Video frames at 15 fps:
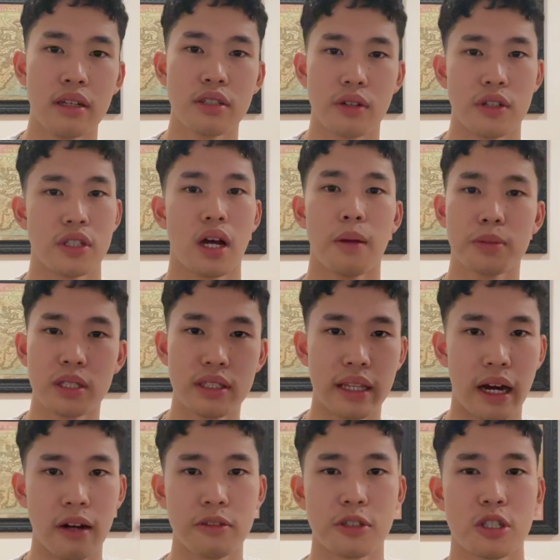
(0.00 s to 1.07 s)
So there's ups and
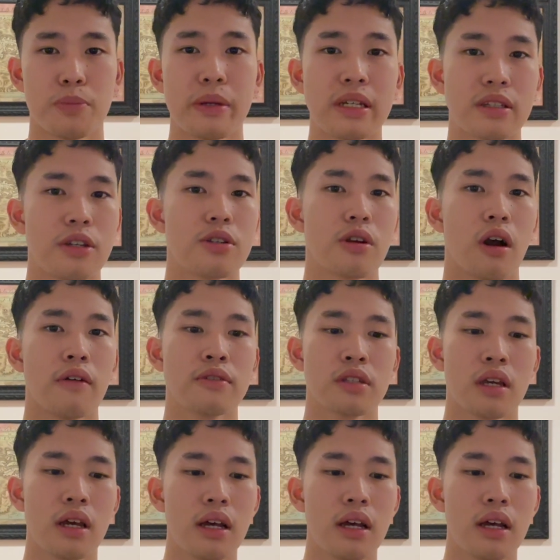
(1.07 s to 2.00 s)
downs, there's peaks and troughs.